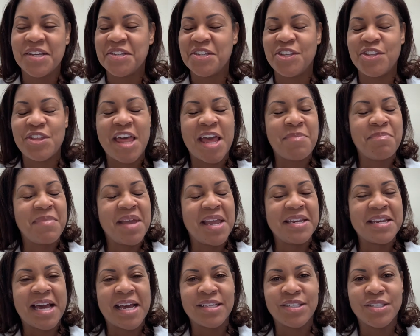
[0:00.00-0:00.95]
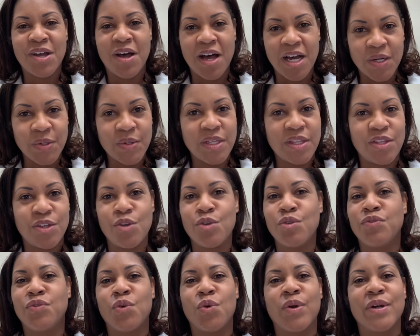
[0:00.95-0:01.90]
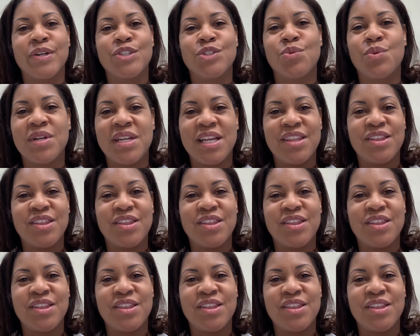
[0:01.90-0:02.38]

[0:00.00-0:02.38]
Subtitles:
They may not talk with you for 20,